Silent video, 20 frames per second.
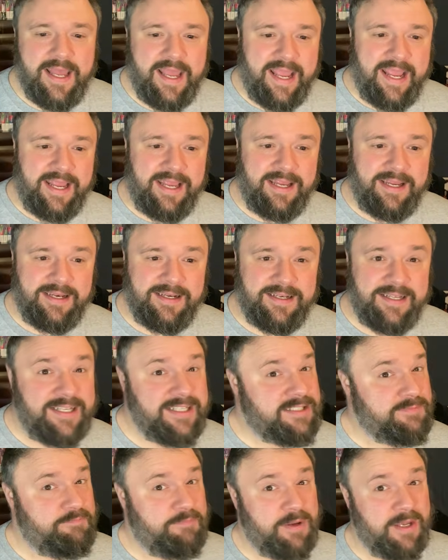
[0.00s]
and
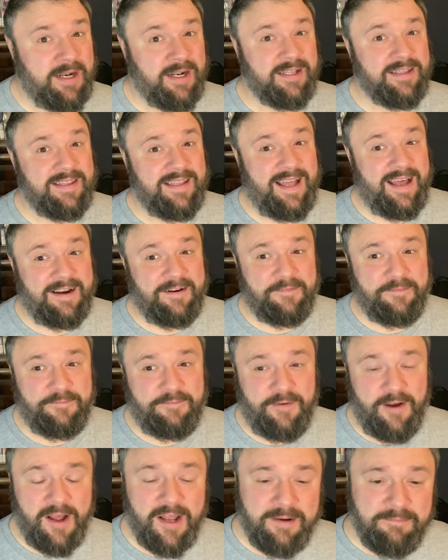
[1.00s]
it's been a lot of
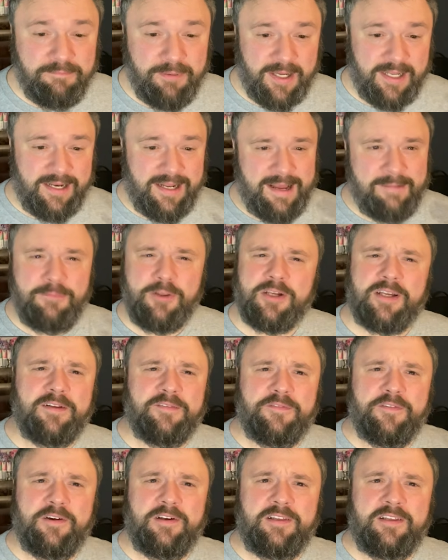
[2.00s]
fun, but I'm looking
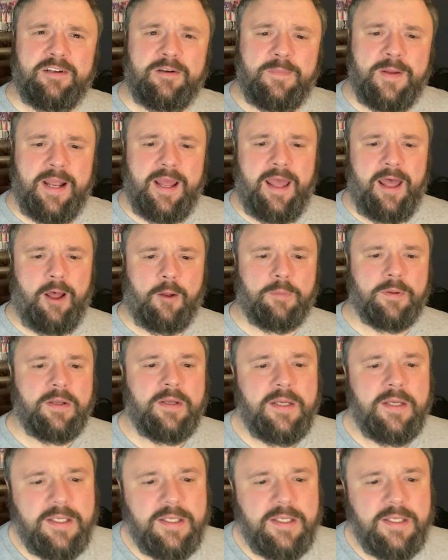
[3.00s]
for a little bit of help.